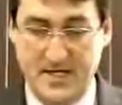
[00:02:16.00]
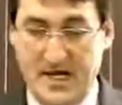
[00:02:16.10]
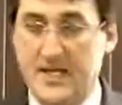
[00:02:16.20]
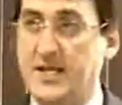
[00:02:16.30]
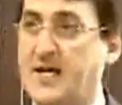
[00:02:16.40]

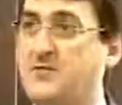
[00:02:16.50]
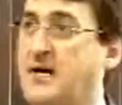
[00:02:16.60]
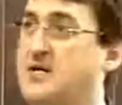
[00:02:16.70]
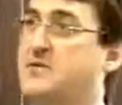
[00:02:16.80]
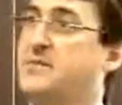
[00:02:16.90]
And
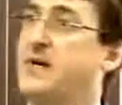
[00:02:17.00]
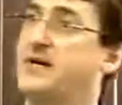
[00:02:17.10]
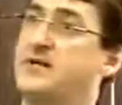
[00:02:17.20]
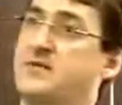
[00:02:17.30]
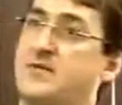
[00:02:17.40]
likewise, when the
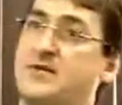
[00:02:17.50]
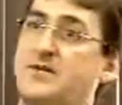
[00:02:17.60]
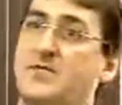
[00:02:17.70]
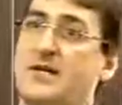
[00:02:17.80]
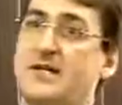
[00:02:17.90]
markets are on their
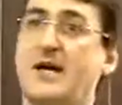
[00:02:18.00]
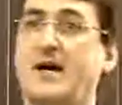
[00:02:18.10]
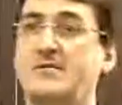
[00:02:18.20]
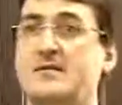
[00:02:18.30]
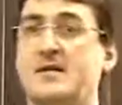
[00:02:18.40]
way
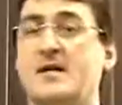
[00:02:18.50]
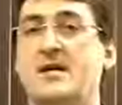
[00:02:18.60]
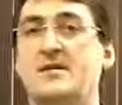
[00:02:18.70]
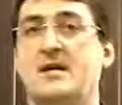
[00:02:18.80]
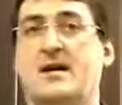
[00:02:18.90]
down,
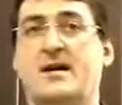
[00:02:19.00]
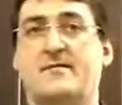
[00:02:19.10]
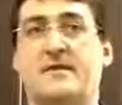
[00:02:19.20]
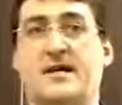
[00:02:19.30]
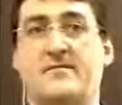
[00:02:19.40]
you have a
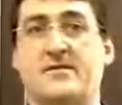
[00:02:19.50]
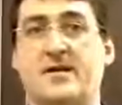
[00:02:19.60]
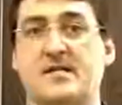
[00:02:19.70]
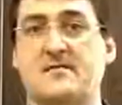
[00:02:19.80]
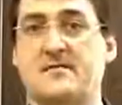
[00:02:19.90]
lot of
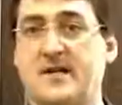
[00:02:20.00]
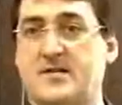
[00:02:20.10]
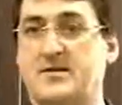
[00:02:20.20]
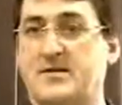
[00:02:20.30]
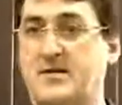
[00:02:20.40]
aggressive
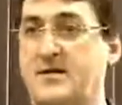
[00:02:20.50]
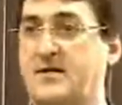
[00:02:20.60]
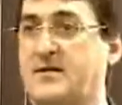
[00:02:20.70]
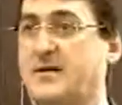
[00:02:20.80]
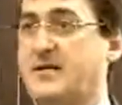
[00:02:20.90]
investors starting
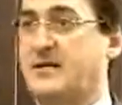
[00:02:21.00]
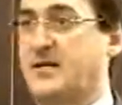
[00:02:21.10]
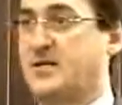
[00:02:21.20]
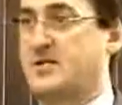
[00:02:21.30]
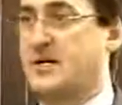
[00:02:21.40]
to think that they
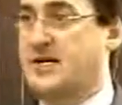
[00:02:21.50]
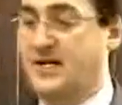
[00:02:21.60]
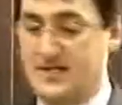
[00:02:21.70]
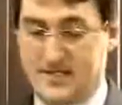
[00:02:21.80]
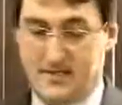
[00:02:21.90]
should take a
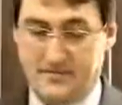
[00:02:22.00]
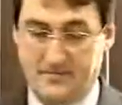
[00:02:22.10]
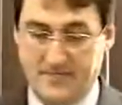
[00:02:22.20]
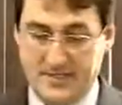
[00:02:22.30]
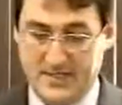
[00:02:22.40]

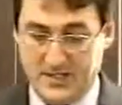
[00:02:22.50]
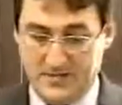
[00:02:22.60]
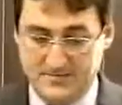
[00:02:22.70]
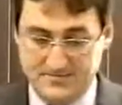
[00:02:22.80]
conservative position.